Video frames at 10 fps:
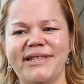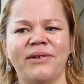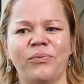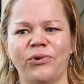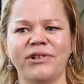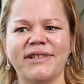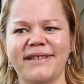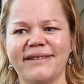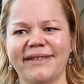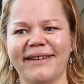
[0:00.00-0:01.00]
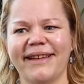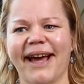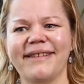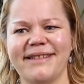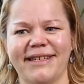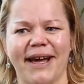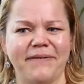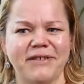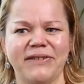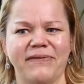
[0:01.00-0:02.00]
didn't want other
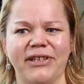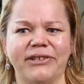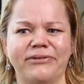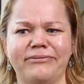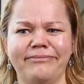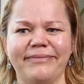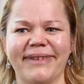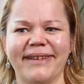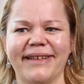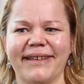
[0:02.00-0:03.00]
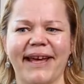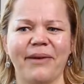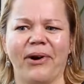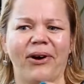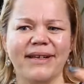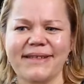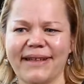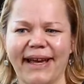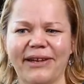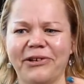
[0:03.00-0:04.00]
staff to feel that they were
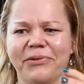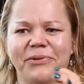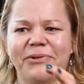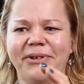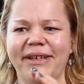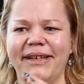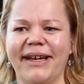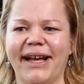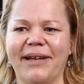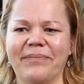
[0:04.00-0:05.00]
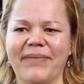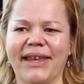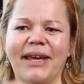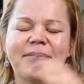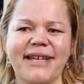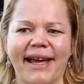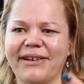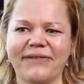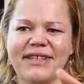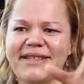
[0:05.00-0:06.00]
isolated or kept out
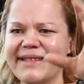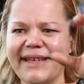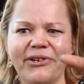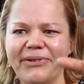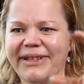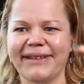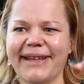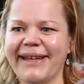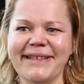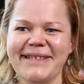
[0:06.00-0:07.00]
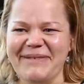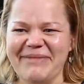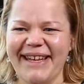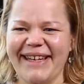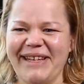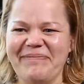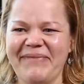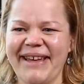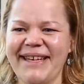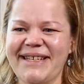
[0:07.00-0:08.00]
of this secret leadership
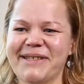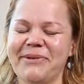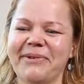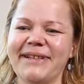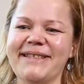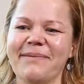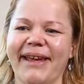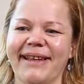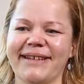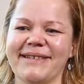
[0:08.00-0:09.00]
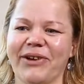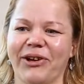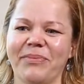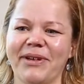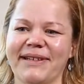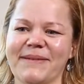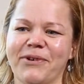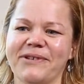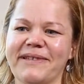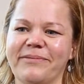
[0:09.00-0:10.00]
team. So we wanted to make it as open as
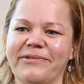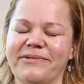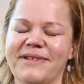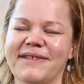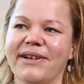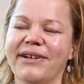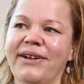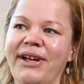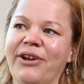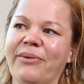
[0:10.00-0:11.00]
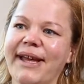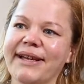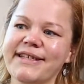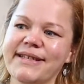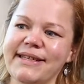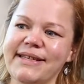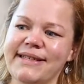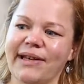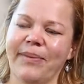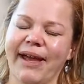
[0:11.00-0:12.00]
possible. So we actually
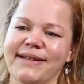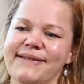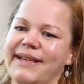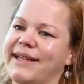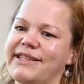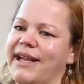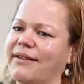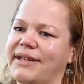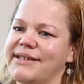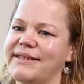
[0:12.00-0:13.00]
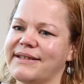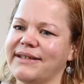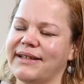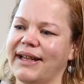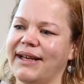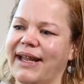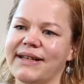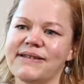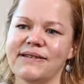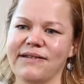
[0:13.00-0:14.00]
set about setting challenges and
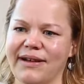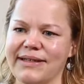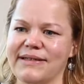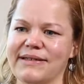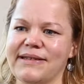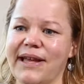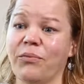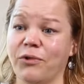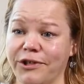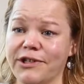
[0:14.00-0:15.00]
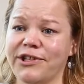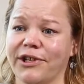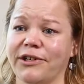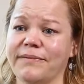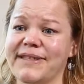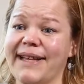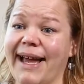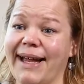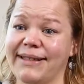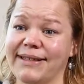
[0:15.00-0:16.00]
exercises and workshops
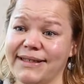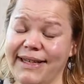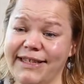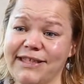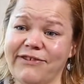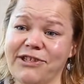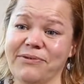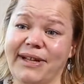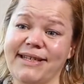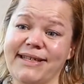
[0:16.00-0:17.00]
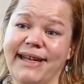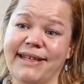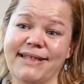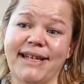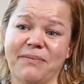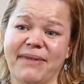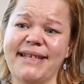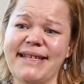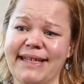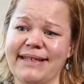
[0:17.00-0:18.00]
at individual kindergarten team
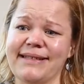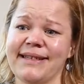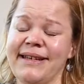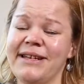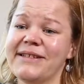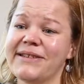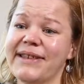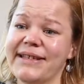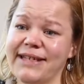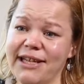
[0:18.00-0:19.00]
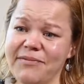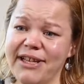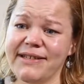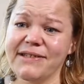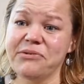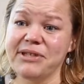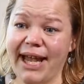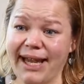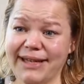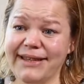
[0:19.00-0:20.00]
meetings so that team leaders could
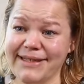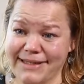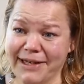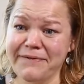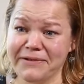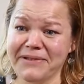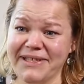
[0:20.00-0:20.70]
take their staff on the